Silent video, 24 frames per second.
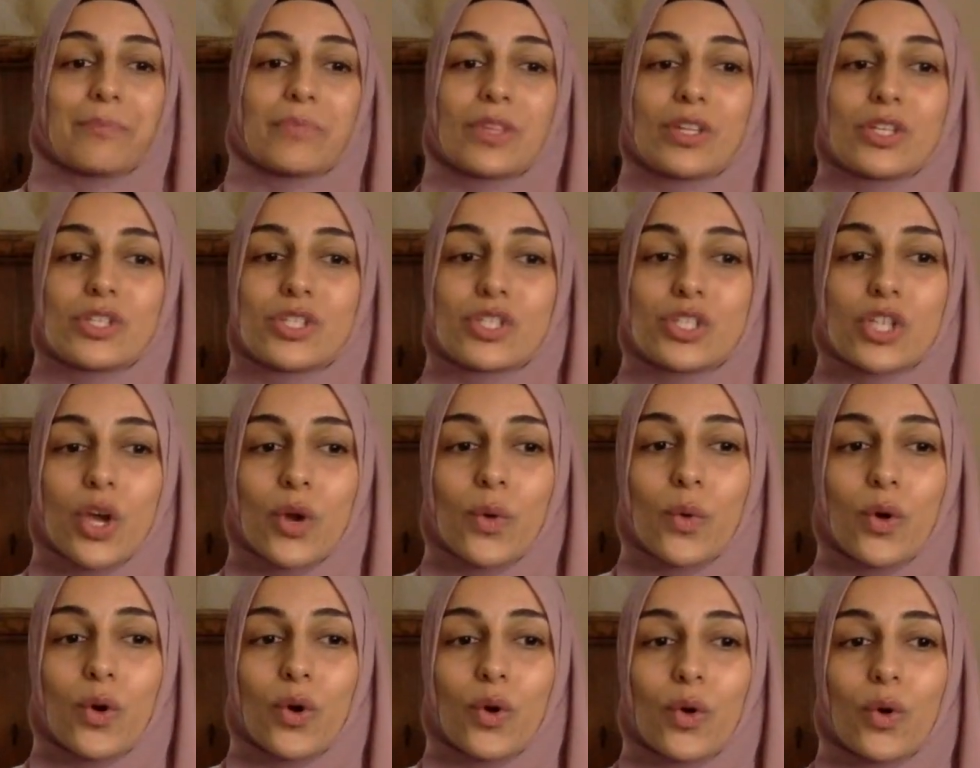
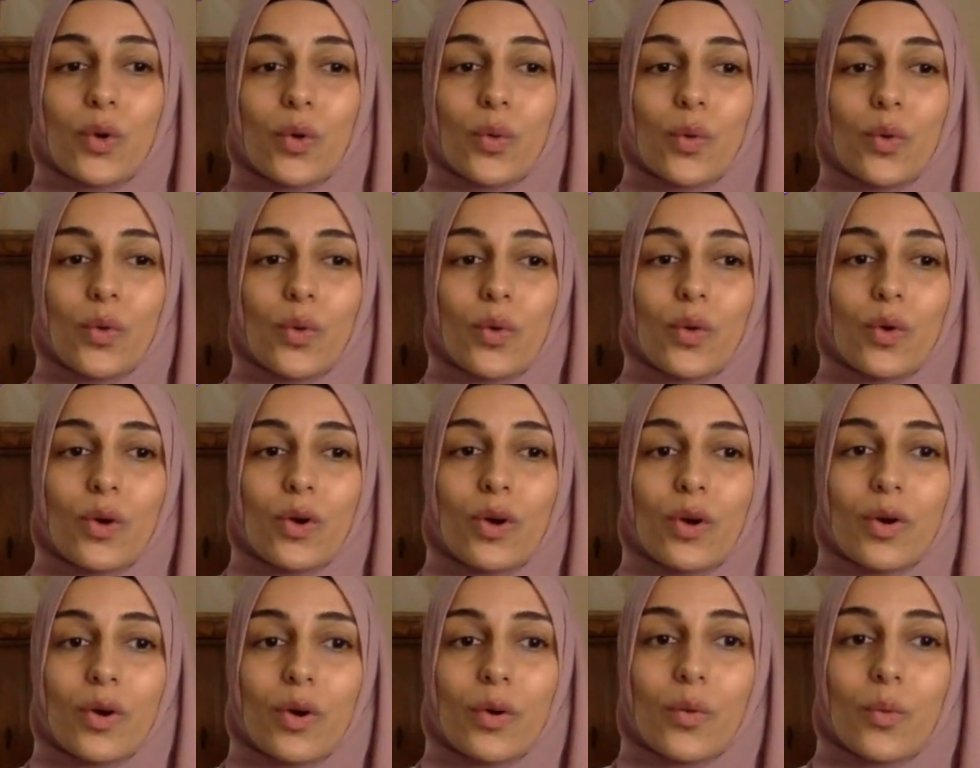So
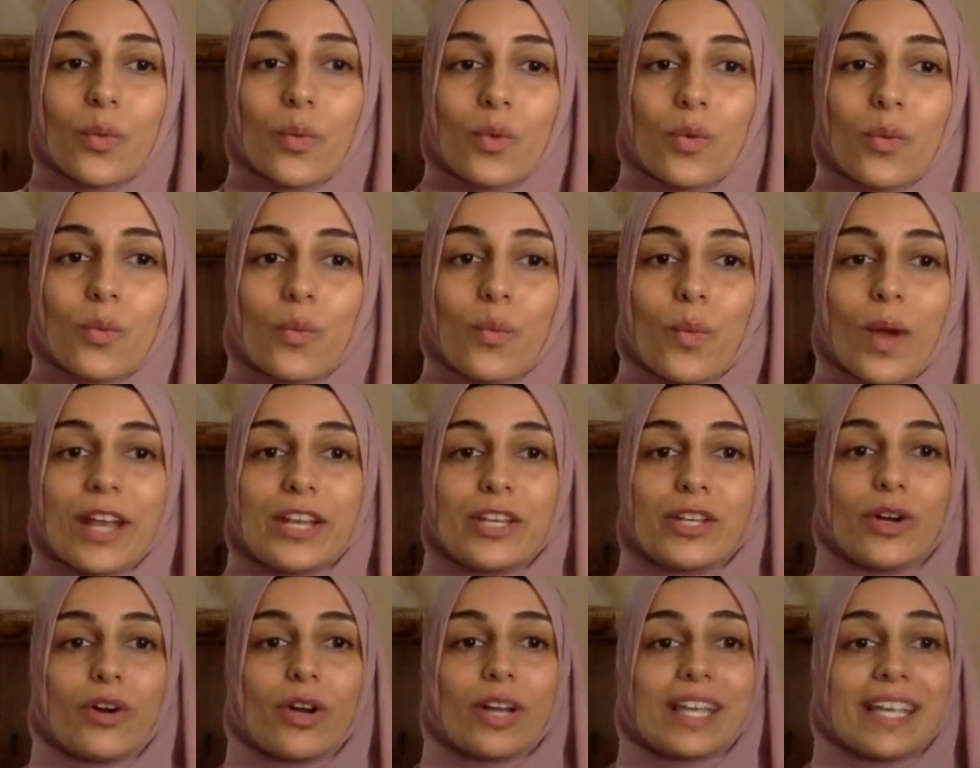when
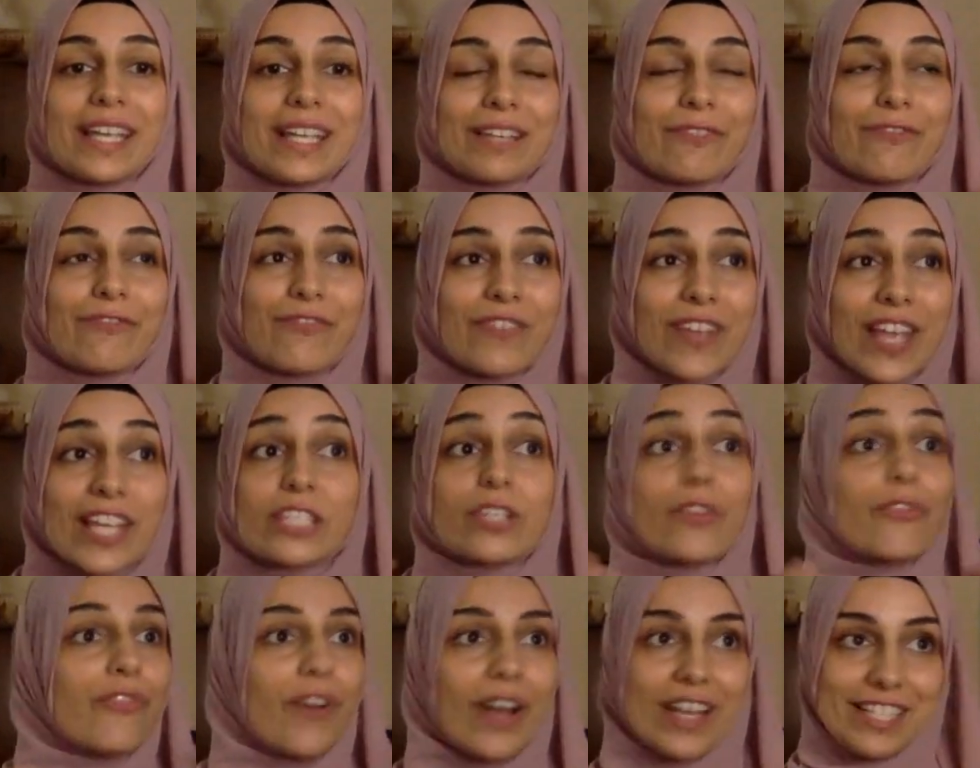your kids are
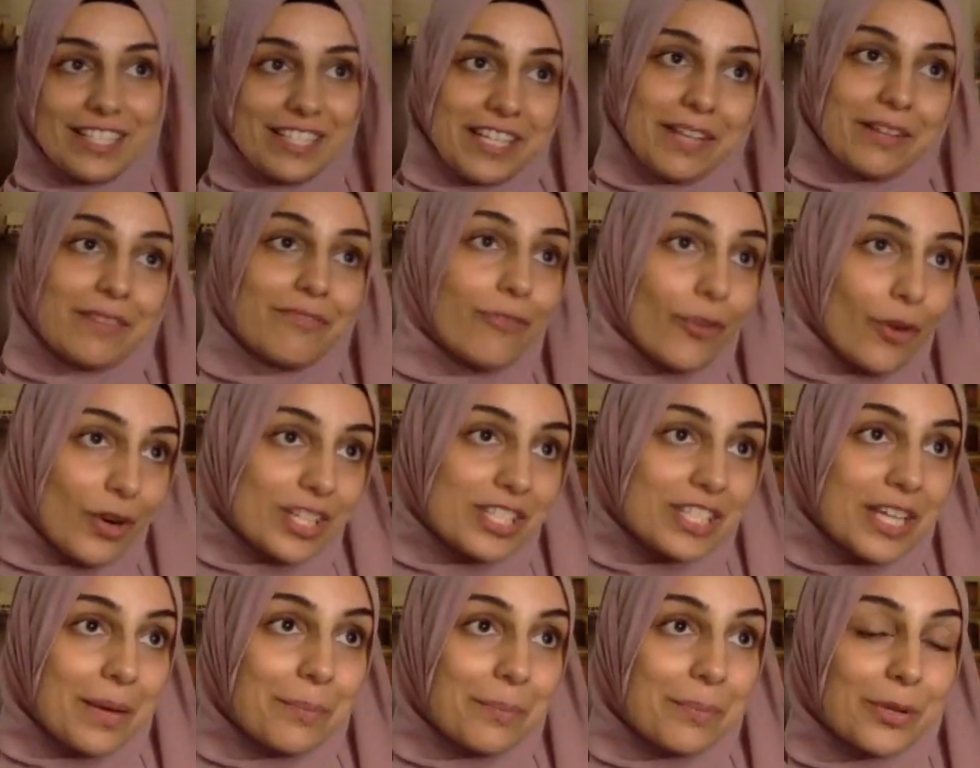fighting, for
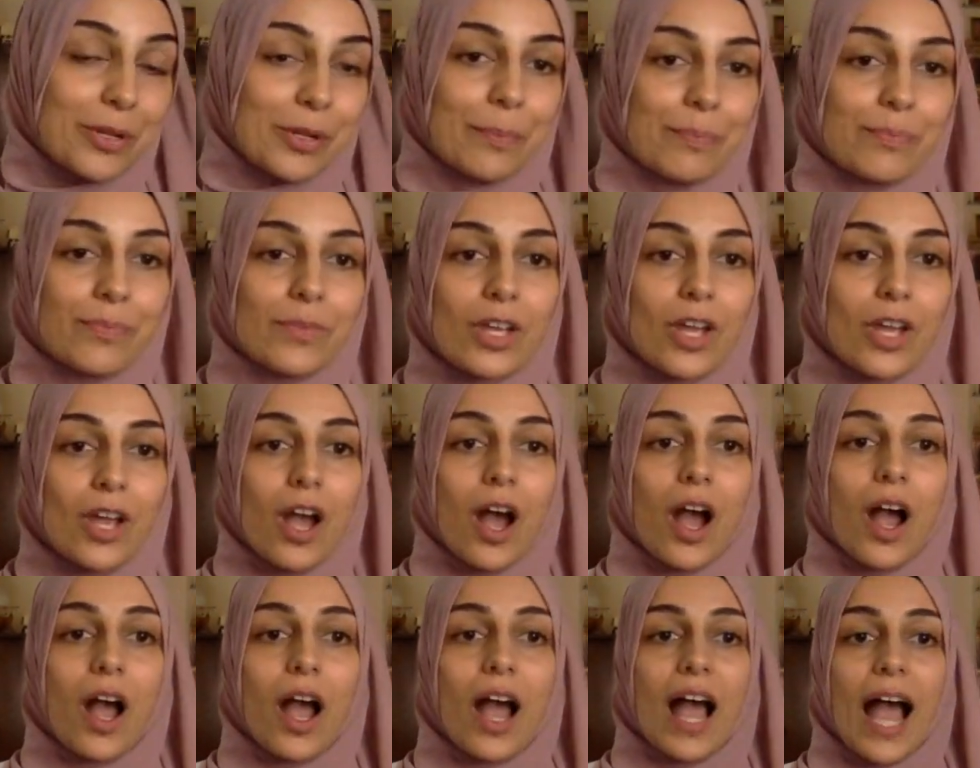example,
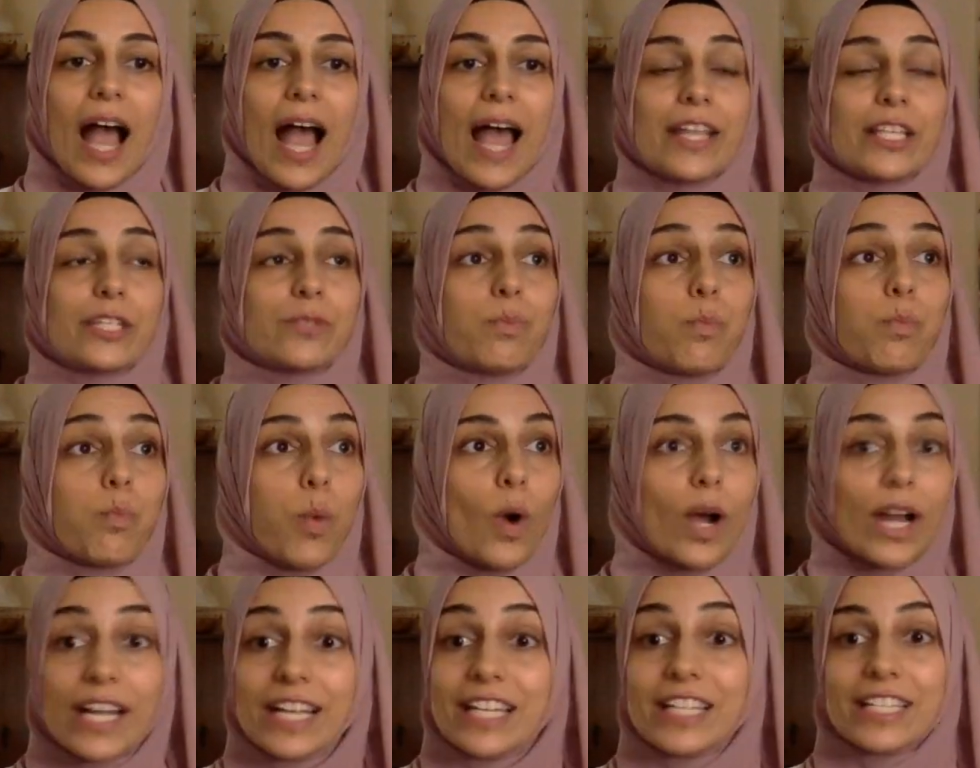and it's
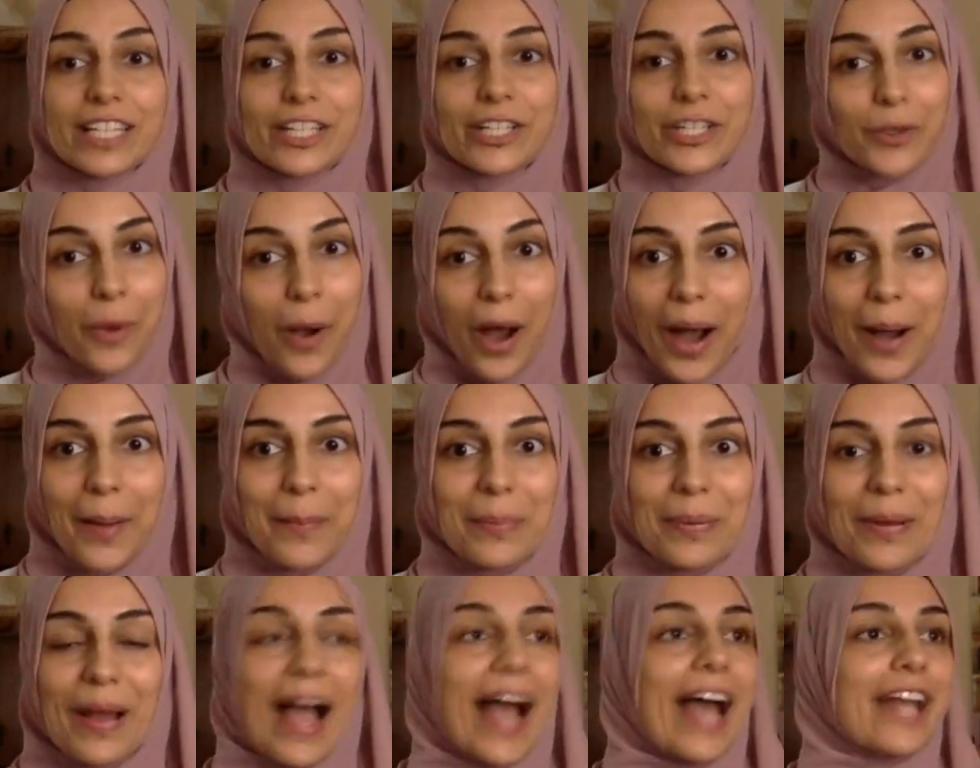winding you
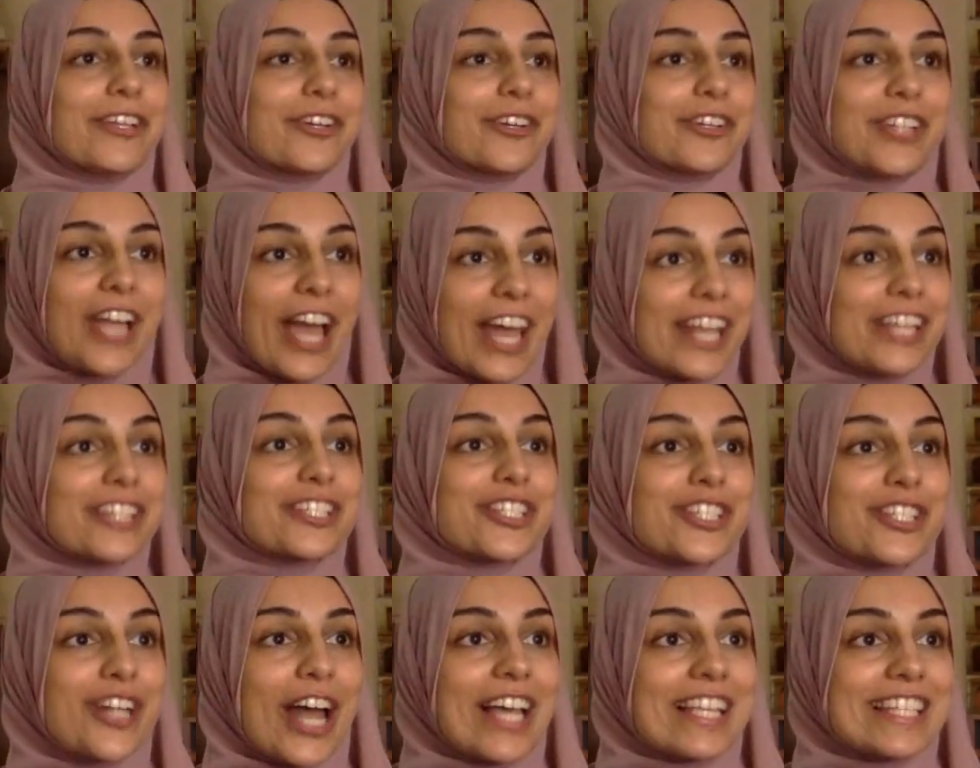up and you're getting
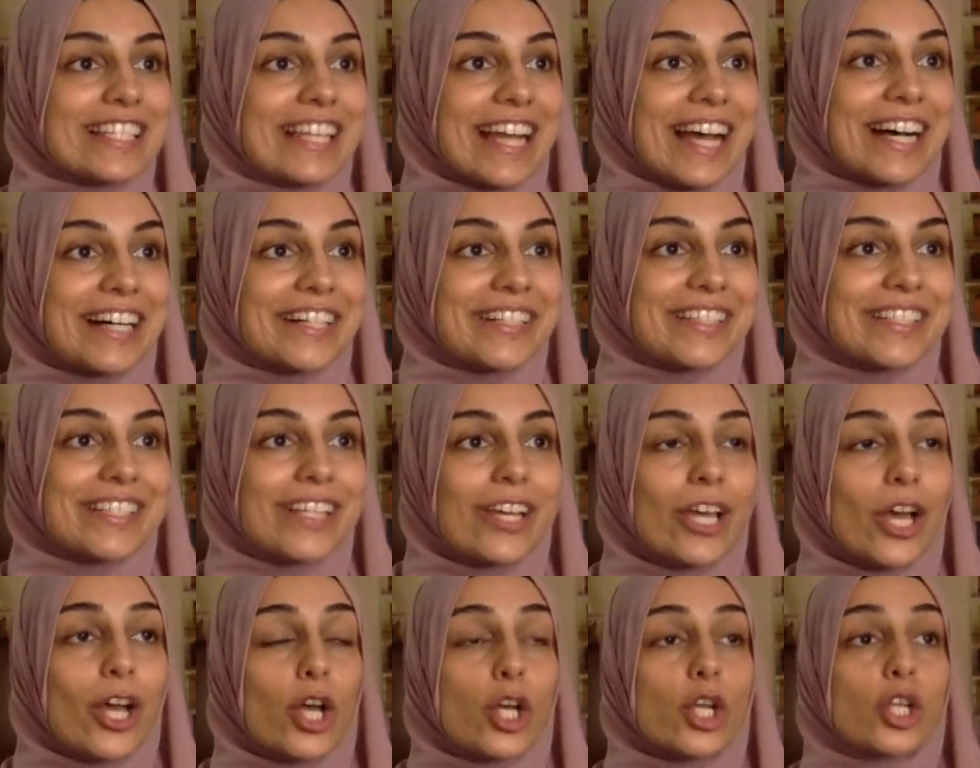stressed out,
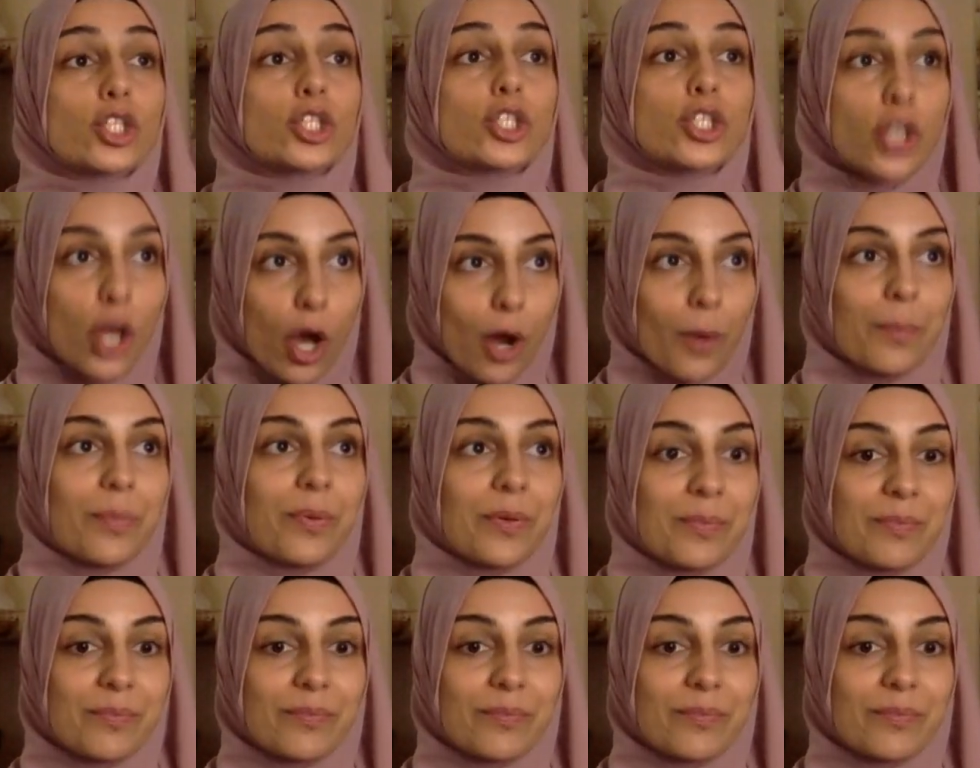stop.